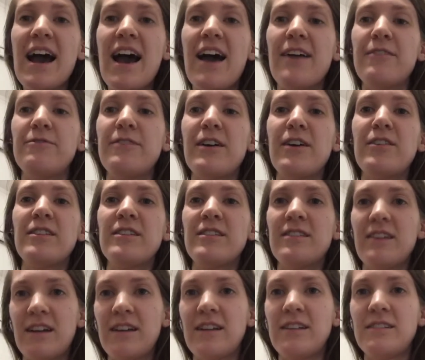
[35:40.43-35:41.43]
I've found
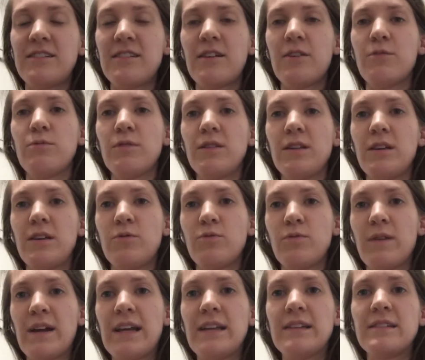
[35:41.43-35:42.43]
it that it's a really
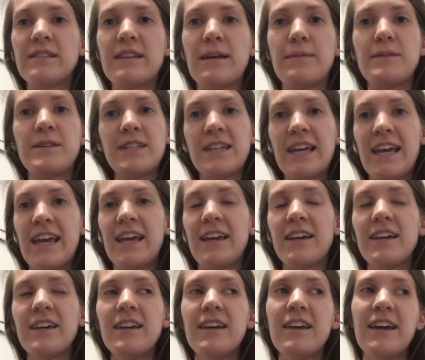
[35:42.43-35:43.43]
great step to
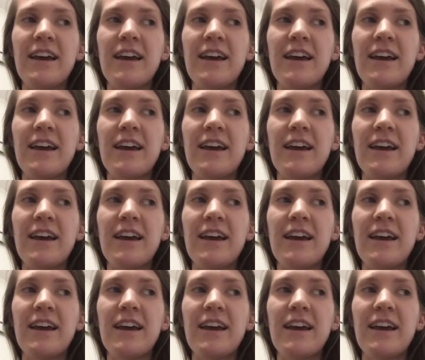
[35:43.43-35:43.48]
take,